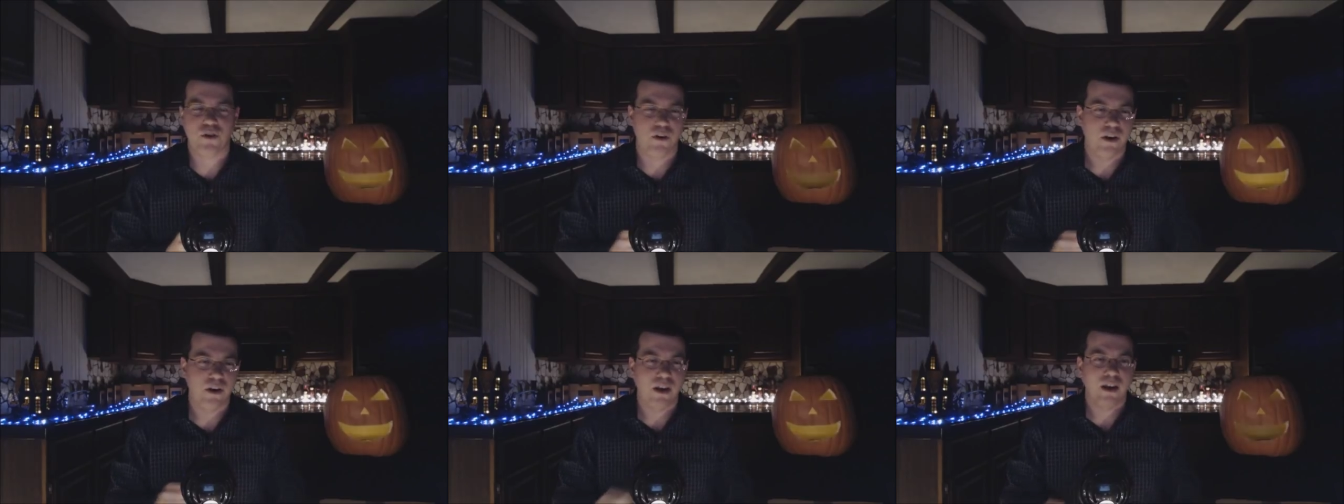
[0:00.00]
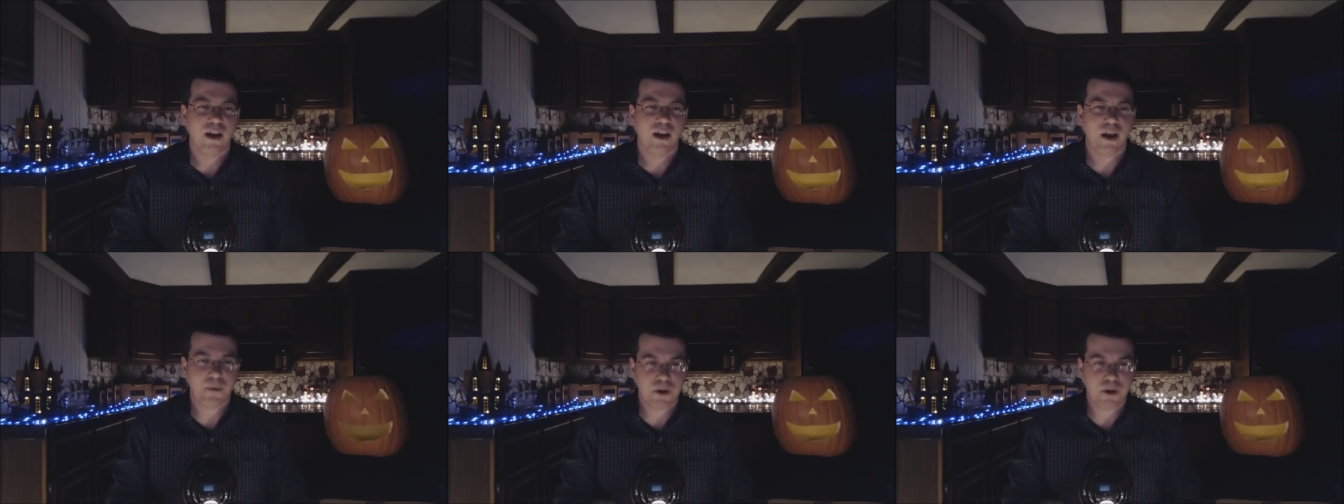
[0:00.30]
So
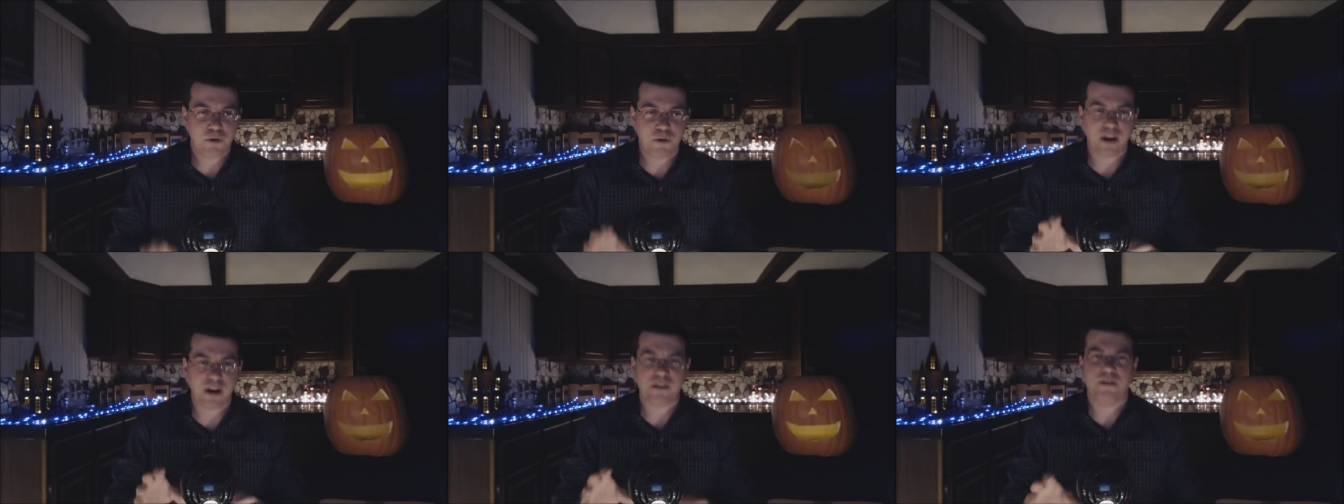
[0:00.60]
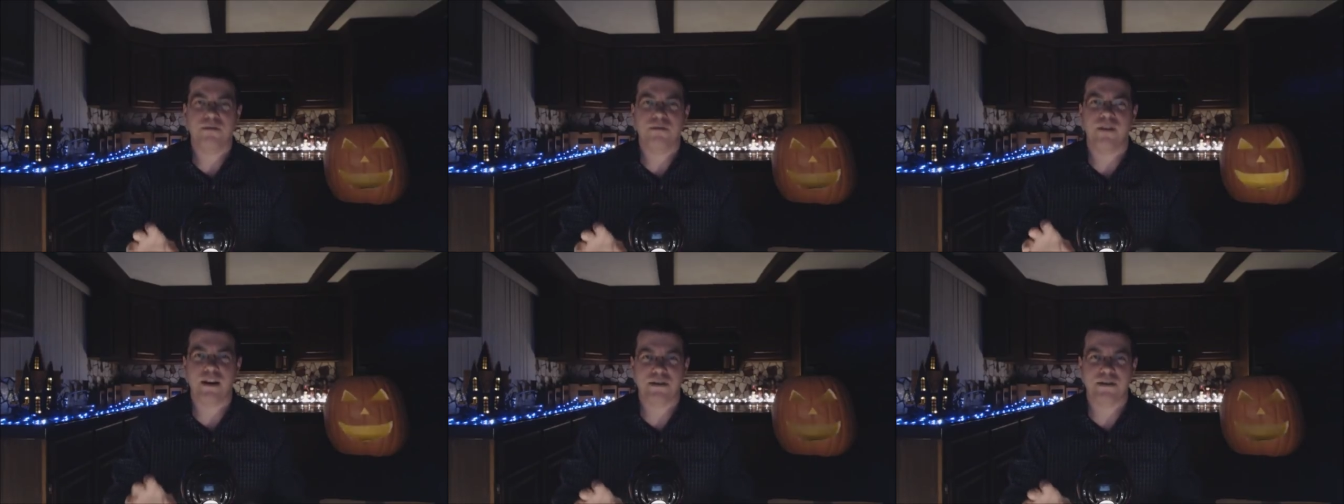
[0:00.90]
I'm going to
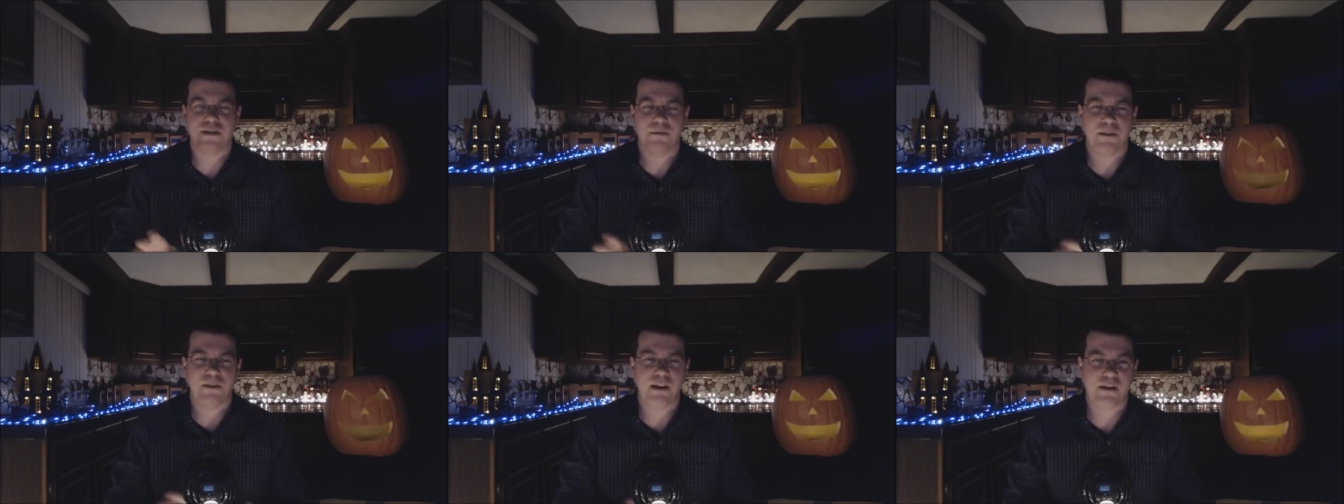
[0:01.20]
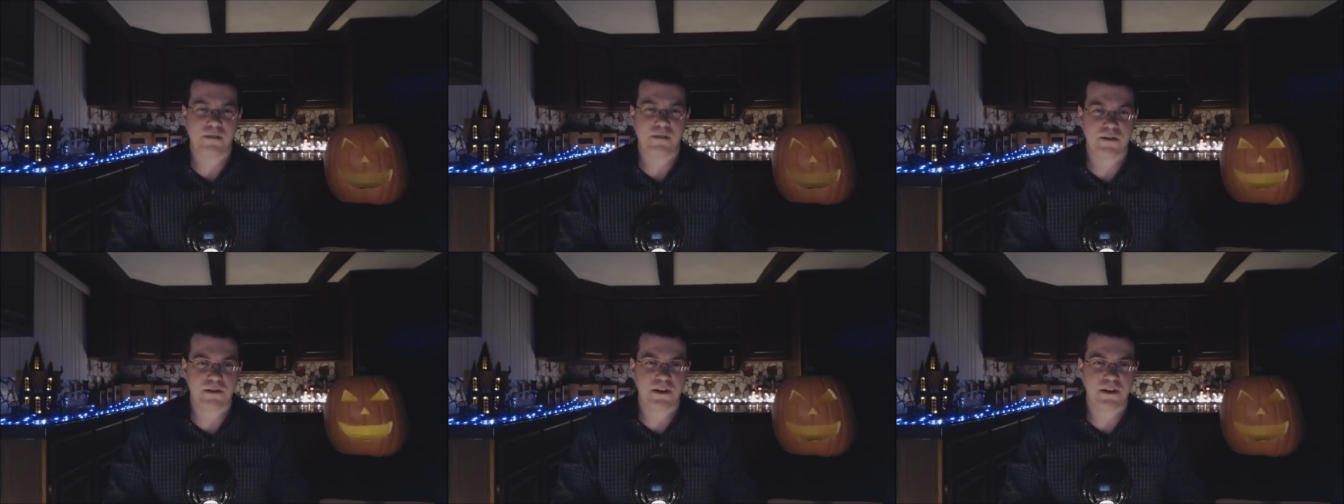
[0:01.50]
rectify some
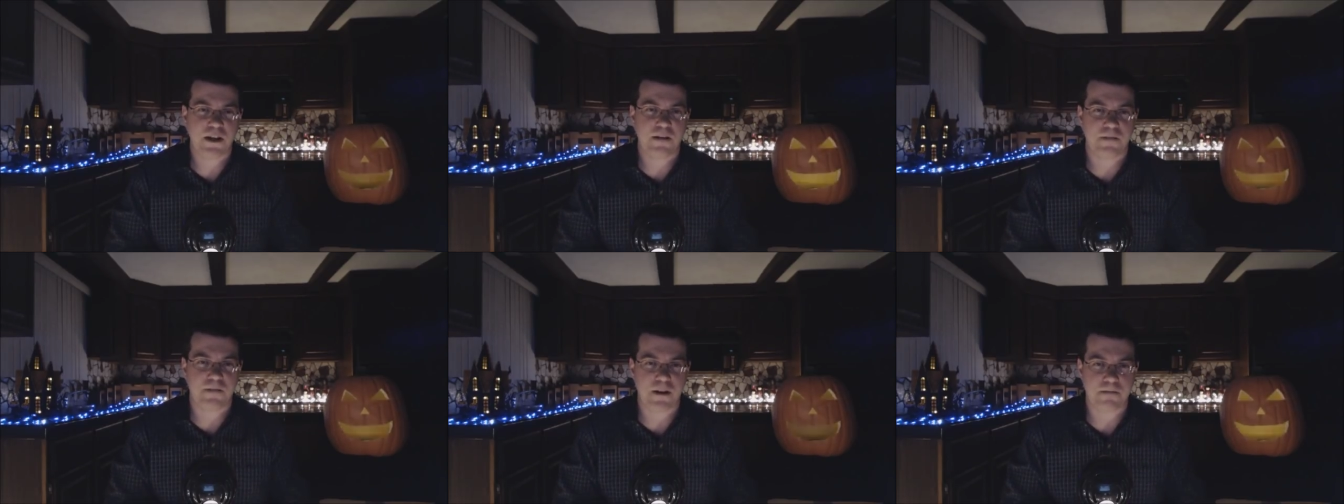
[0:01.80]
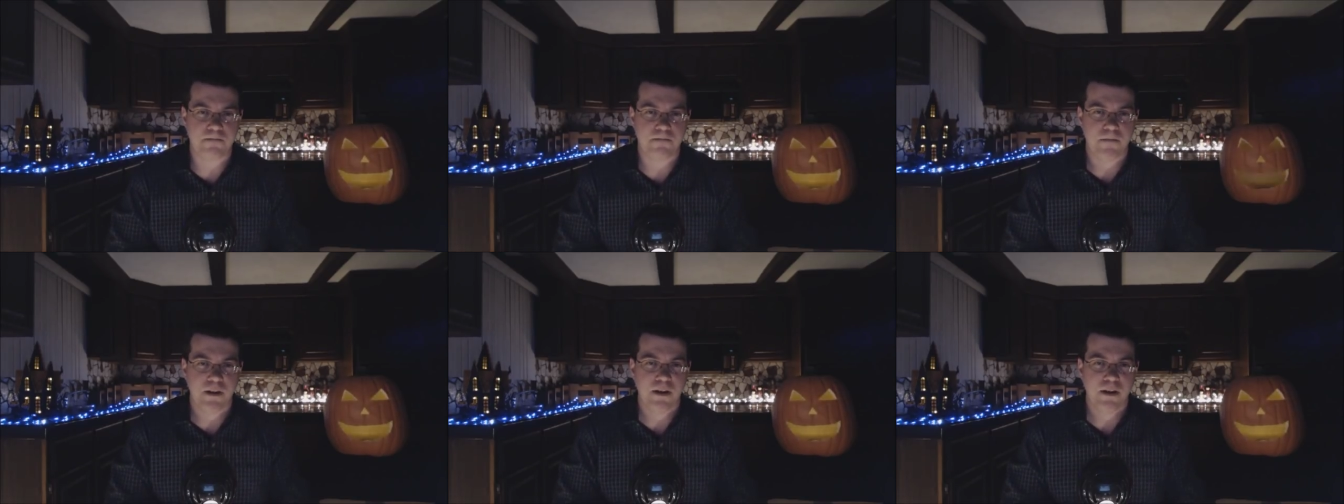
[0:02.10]
of that this
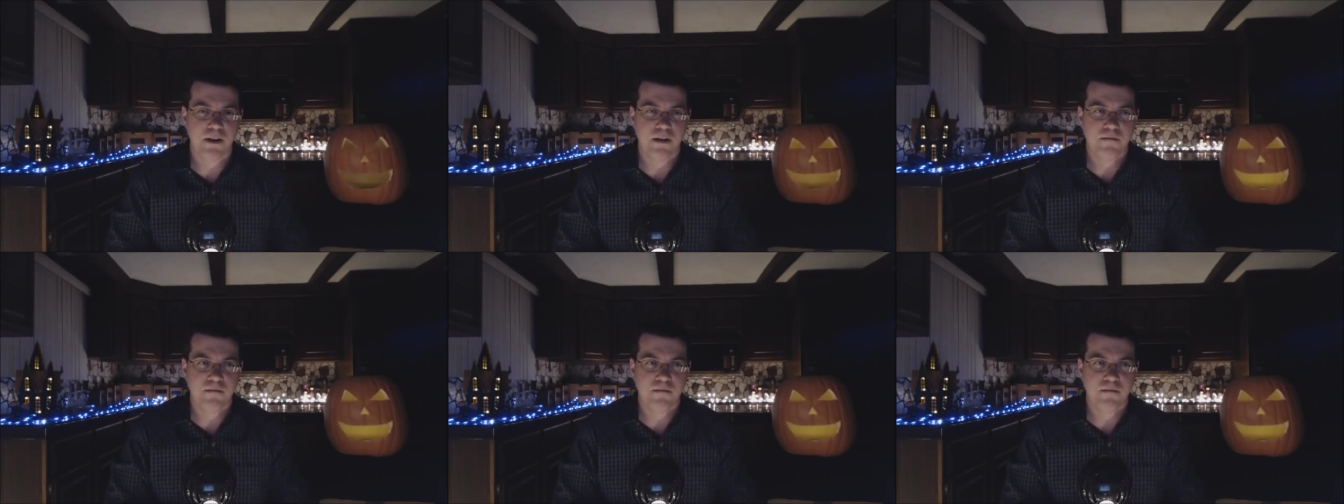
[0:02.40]
evening,